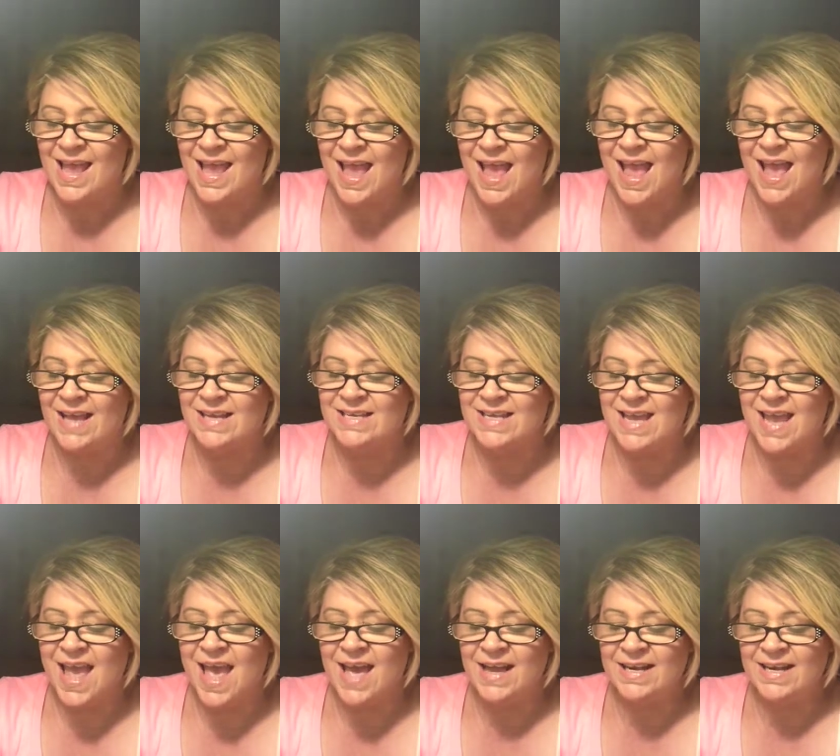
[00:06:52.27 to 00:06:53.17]
And he
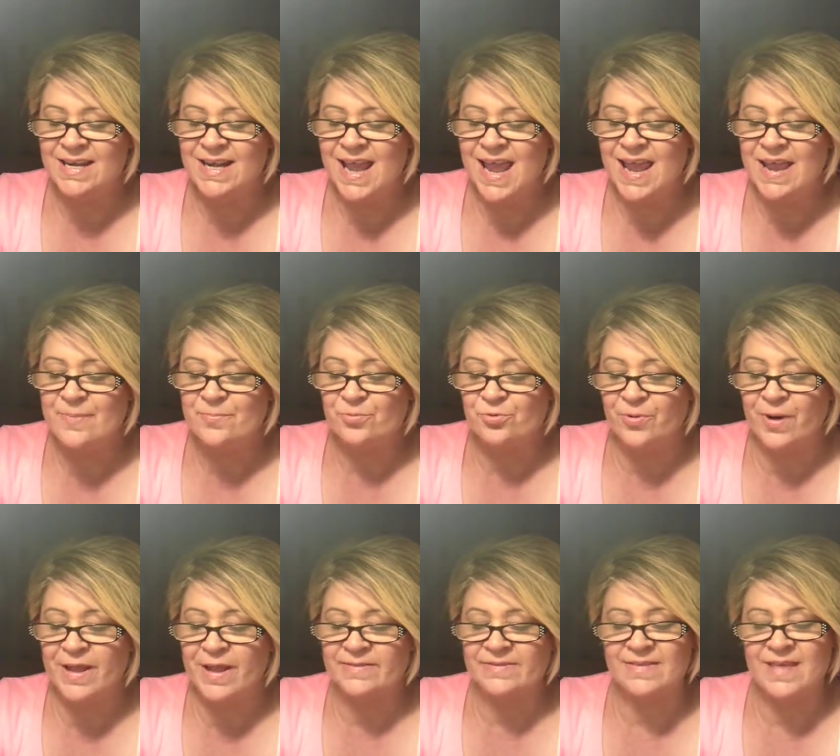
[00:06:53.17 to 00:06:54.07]
had a name
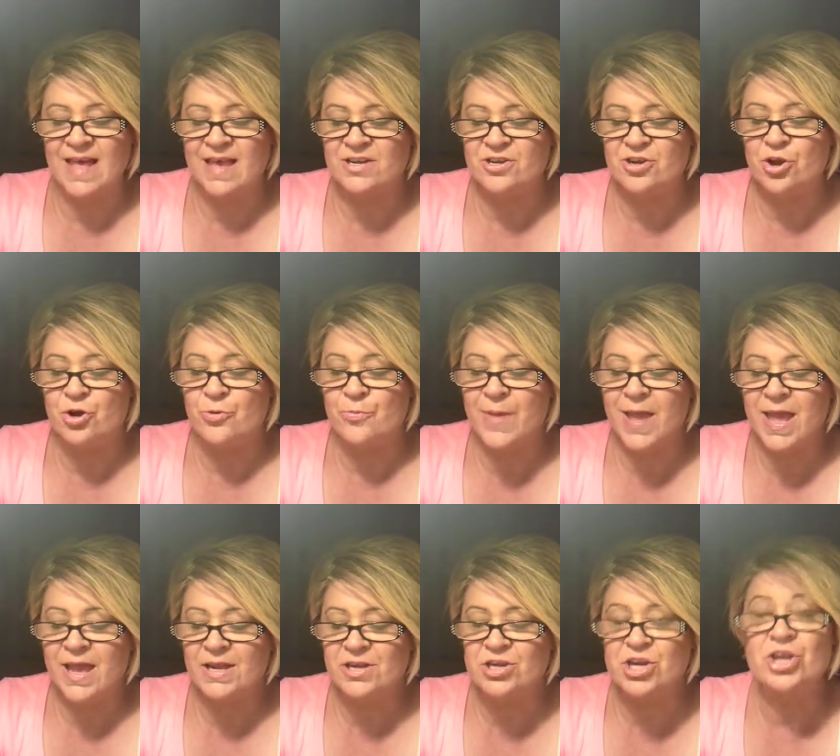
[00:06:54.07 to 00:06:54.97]
written that no
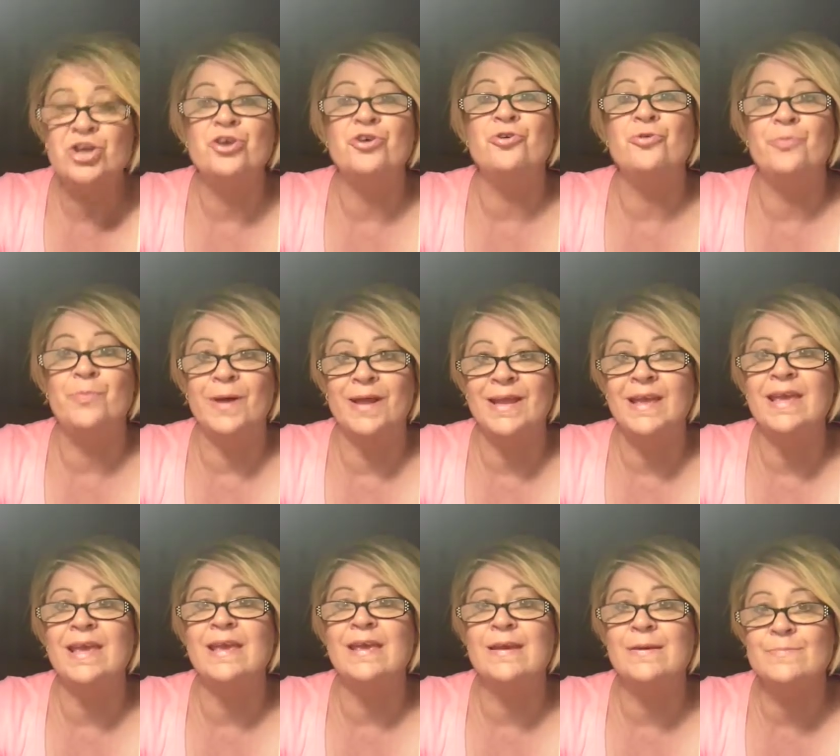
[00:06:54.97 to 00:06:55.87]
man knew but
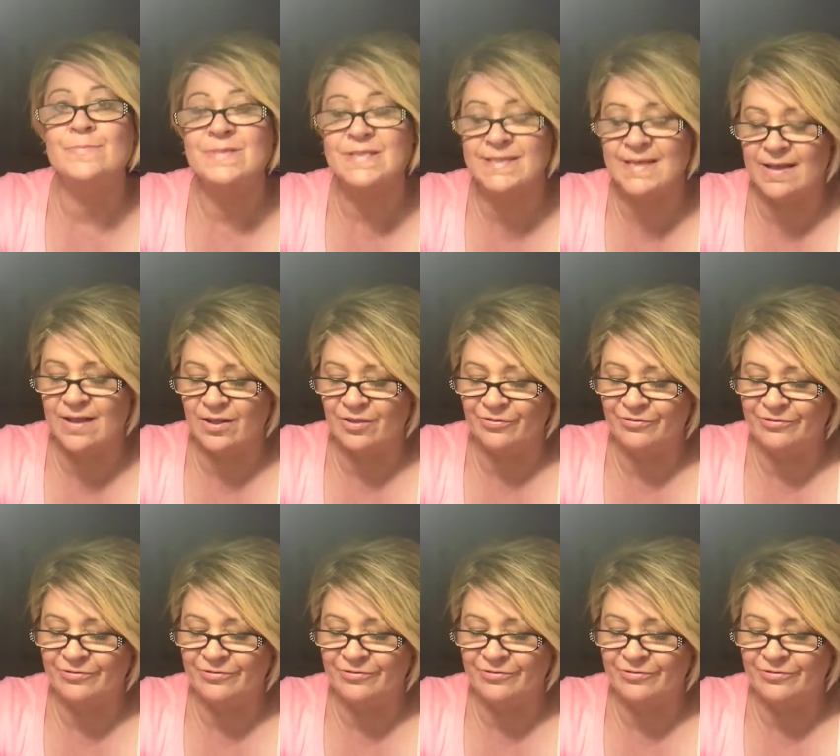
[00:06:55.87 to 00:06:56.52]
he himself.